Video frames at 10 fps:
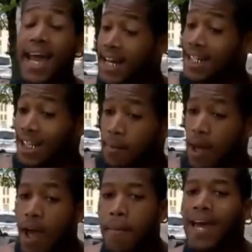They did
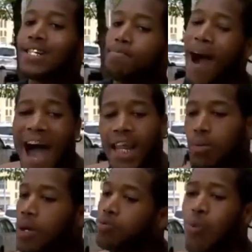something to him. His
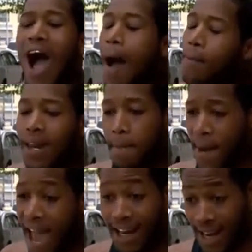body was
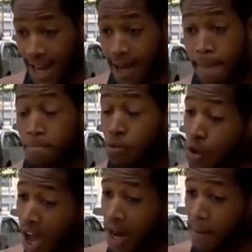wobbling back there.
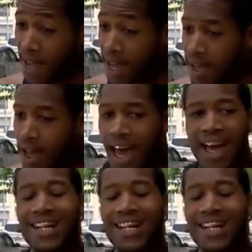You know what I mean?